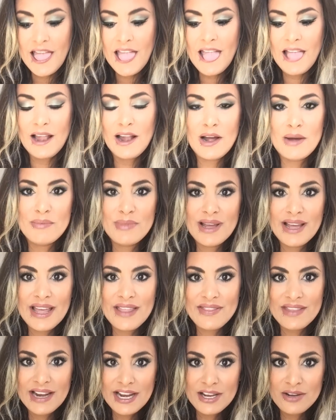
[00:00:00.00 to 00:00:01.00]
And
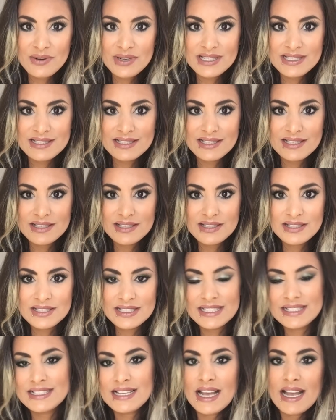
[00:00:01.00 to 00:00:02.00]
then I always
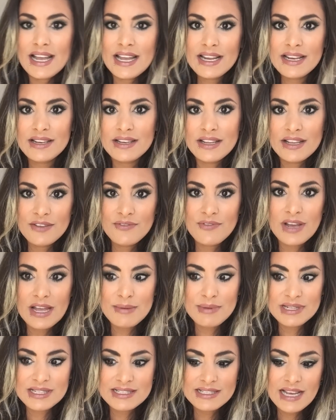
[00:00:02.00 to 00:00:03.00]
decide if
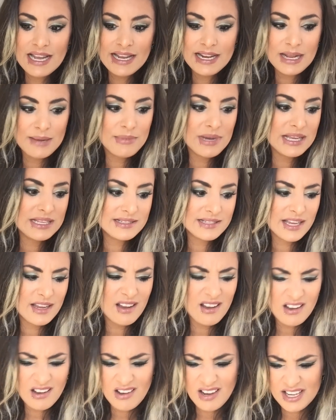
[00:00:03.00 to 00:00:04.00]
I'm inside, I might say,
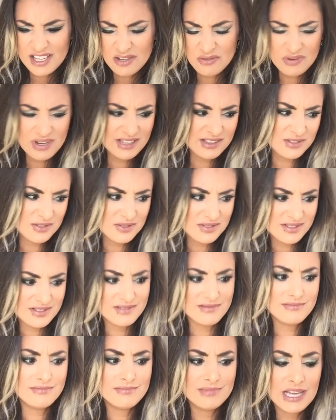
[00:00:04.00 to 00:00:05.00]
oh, I don't want those.
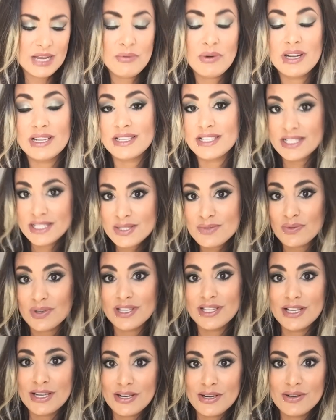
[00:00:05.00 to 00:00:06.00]
I want this
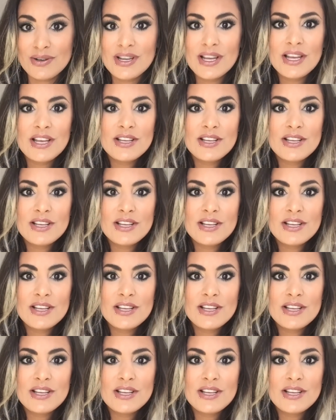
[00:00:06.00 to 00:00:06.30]
one, you know.